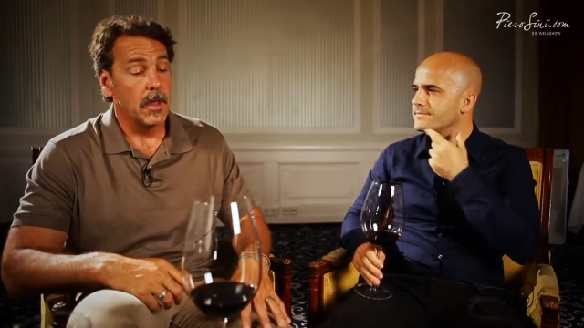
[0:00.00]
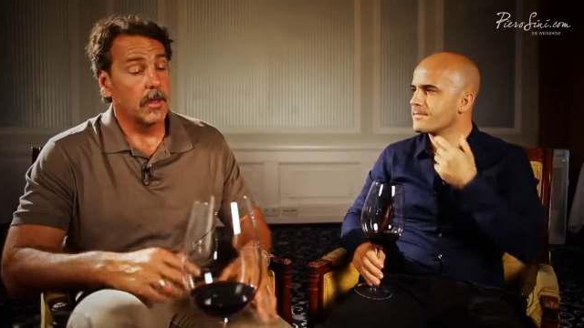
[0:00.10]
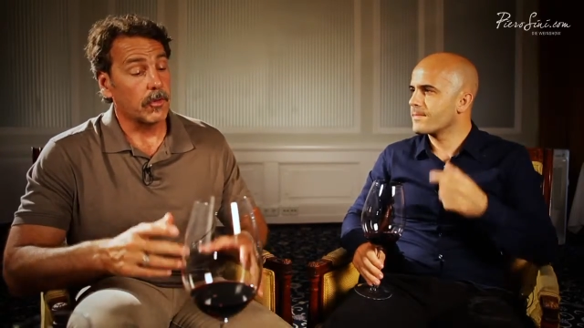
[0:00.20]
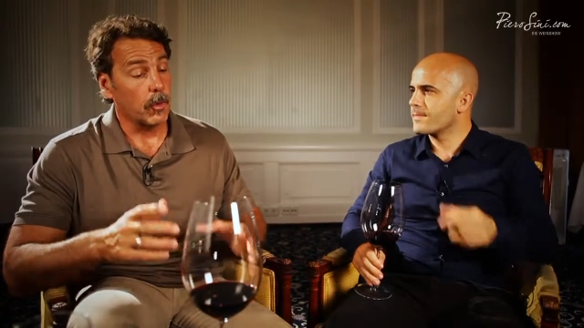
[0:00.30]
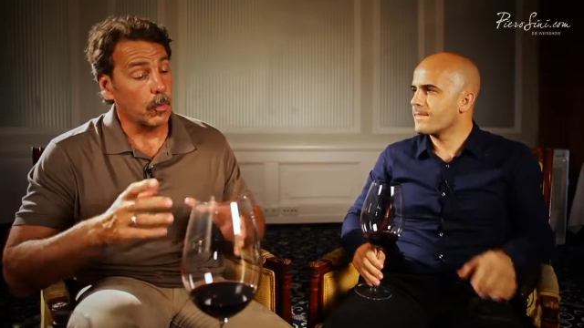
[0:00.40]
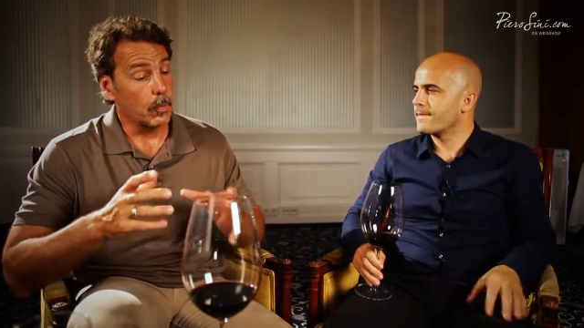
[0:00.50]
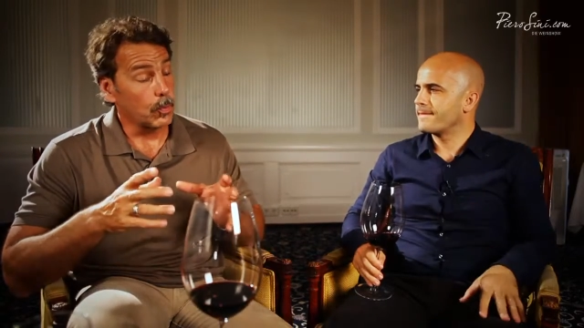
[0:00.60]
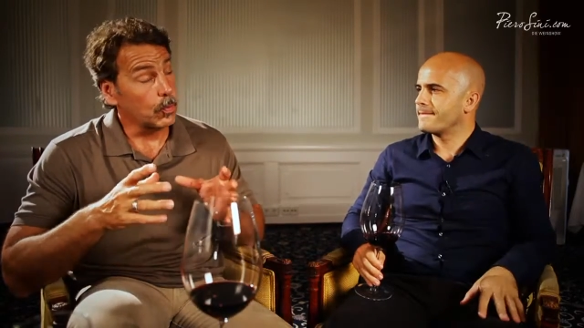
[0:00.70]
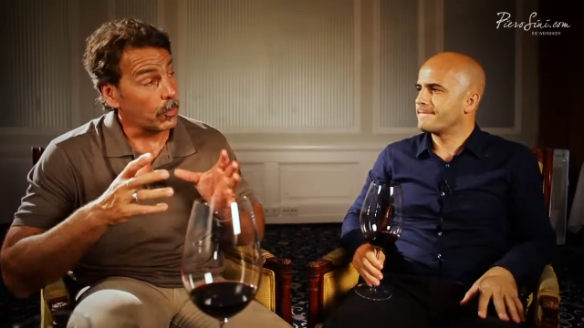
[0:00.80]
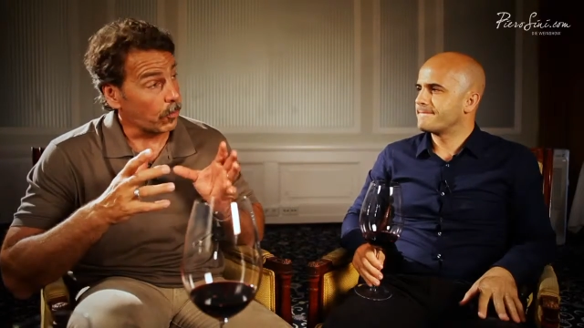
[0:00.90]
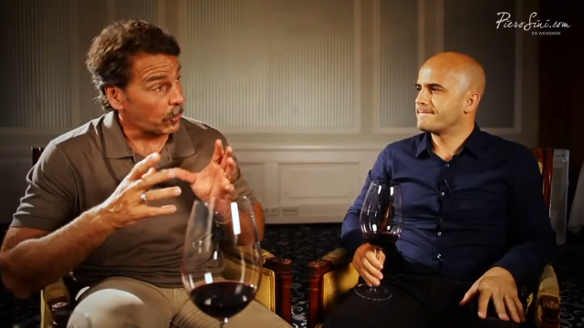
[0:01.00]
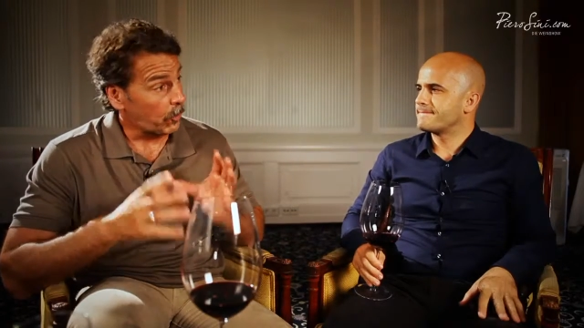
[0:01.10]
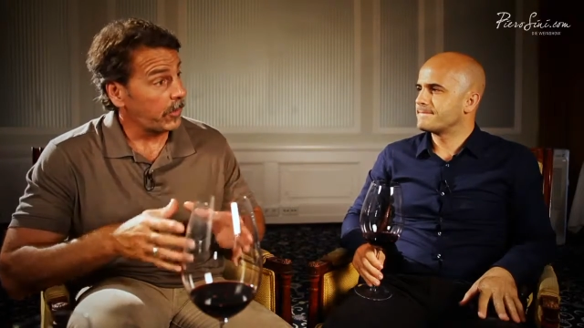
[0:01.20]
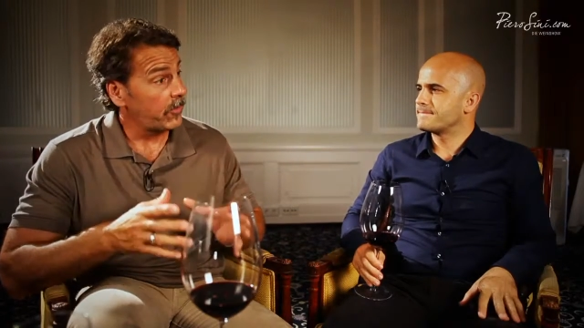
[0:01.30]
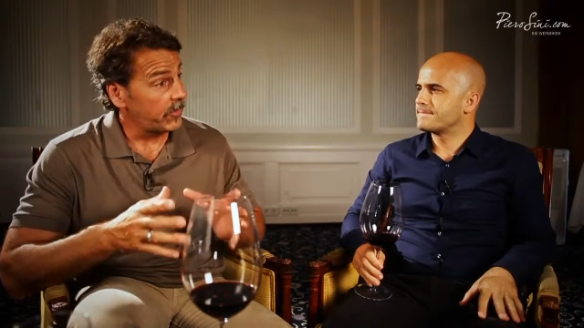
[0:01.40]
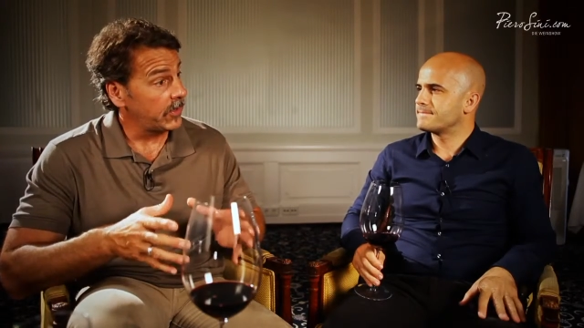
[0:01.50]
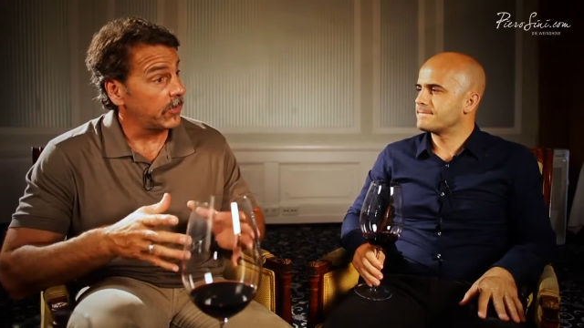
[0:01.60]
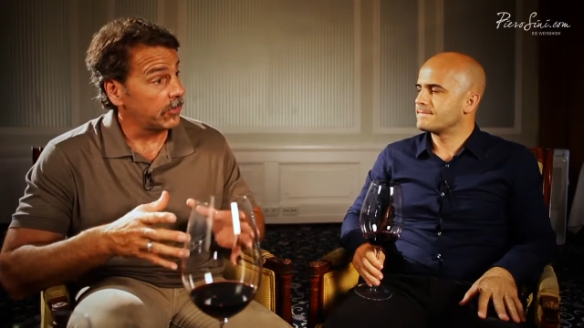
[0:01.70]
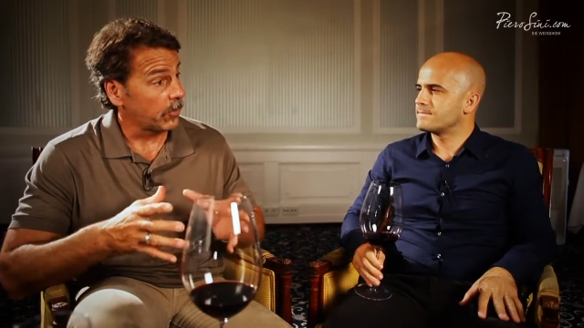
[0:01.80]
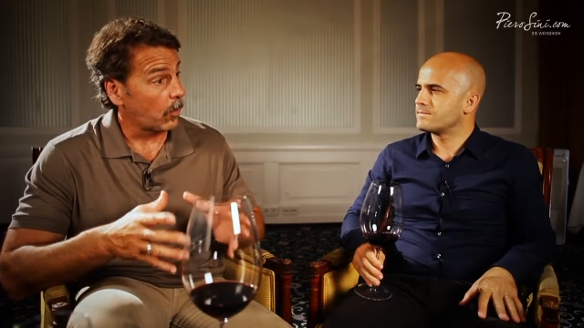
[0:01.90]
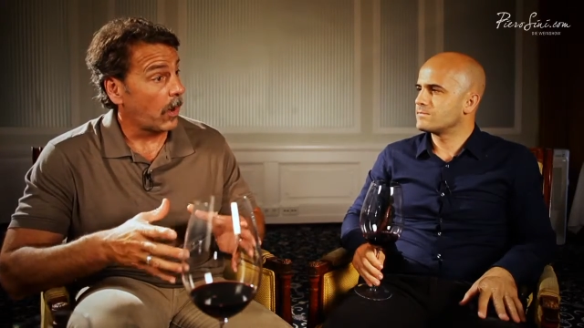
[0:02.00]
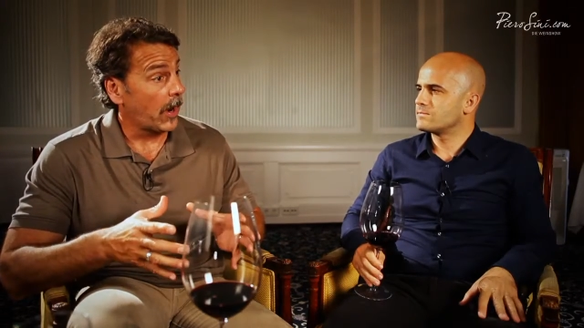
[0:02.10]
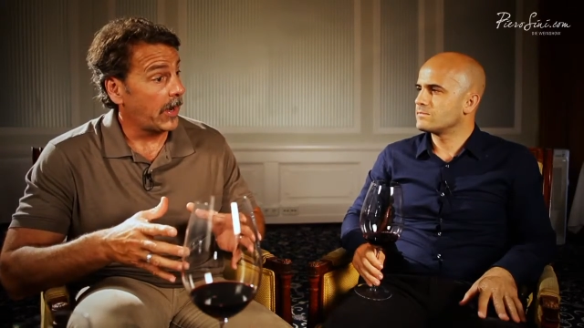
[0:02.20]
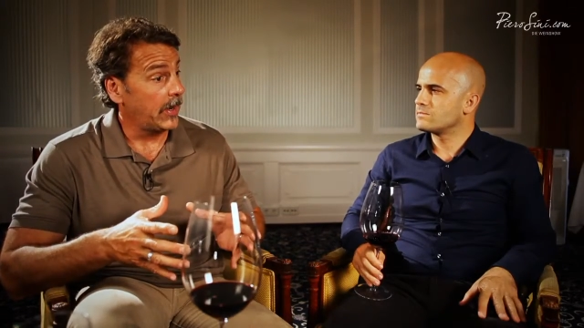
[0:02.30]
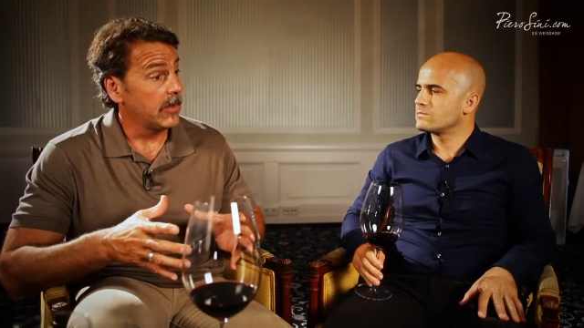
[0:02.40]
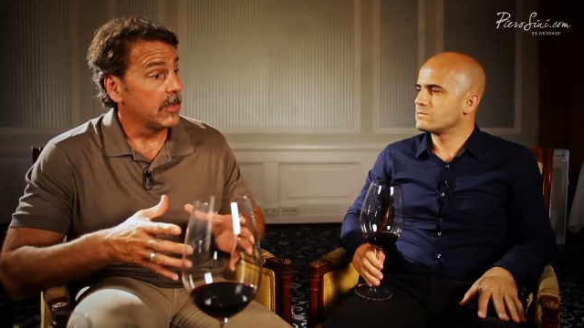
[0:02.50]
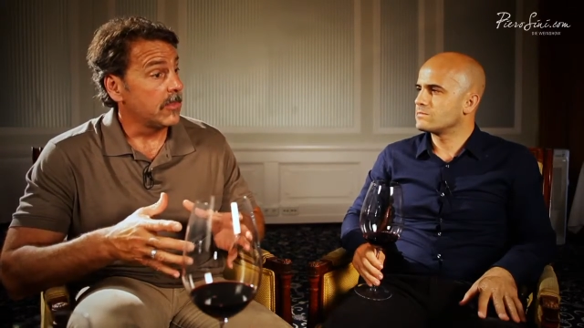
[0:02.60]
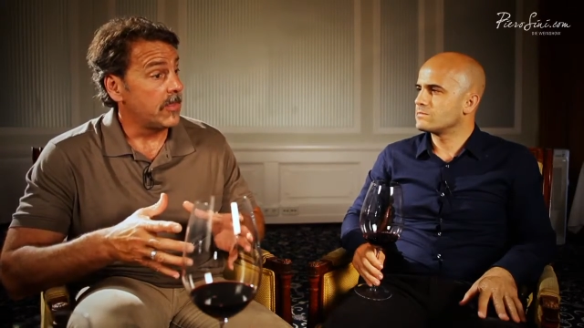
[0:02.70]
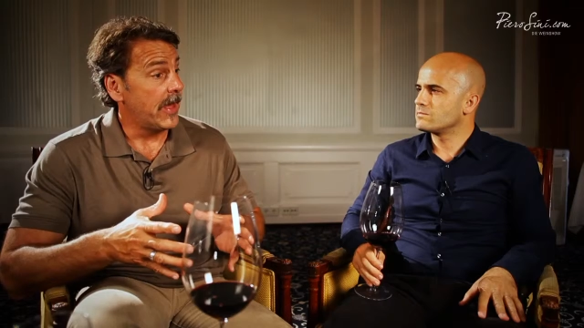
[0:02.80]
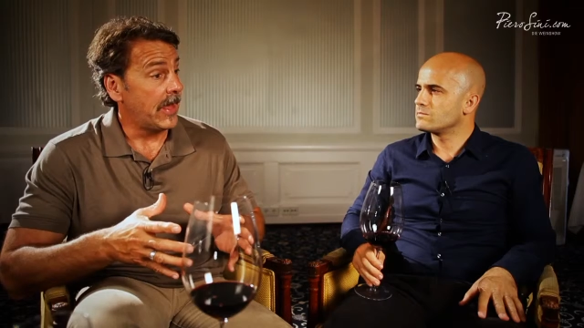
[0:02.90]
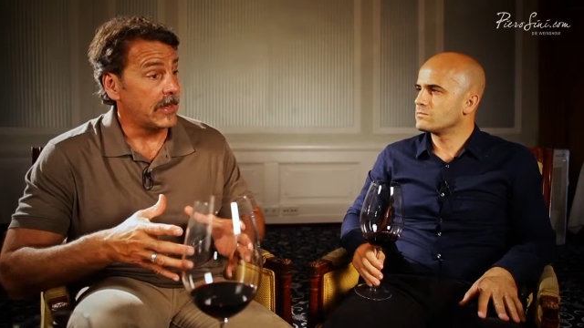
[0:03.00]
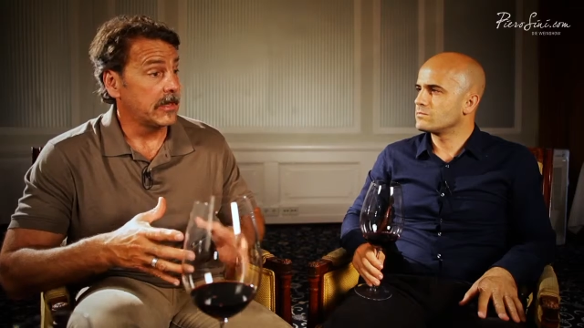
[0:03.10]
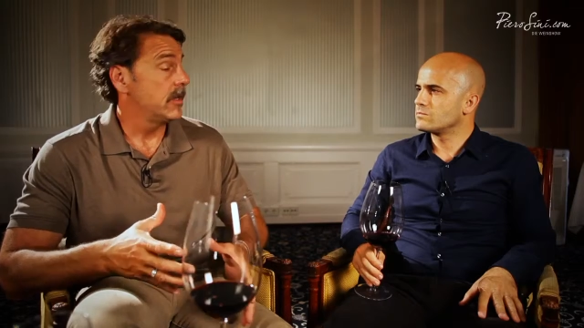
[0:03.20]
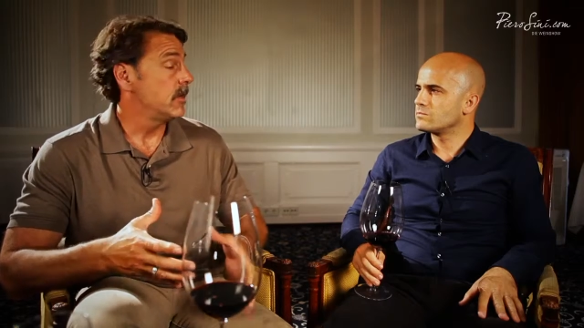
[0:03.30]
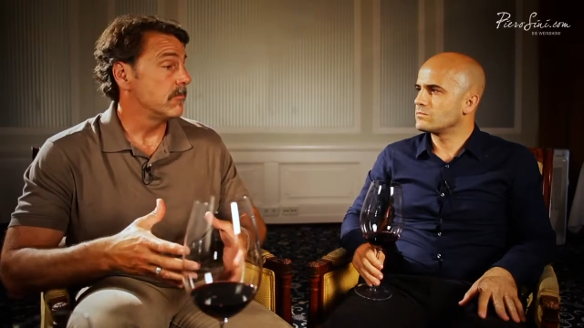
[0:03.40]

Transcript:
Speaker 1: So the Lokoya Veeder is a wine that,